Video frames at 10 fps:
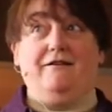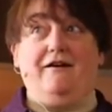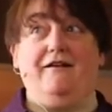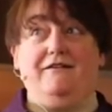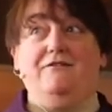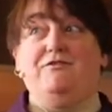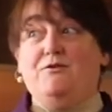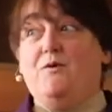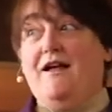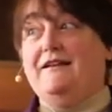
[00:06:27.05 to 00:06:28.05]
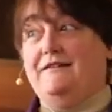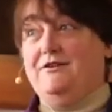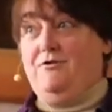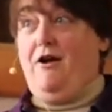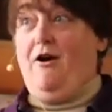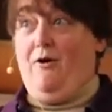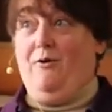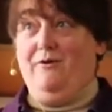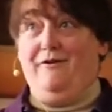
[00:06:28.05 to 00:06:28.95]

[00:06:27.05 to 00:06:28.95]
Because if you want it to grow,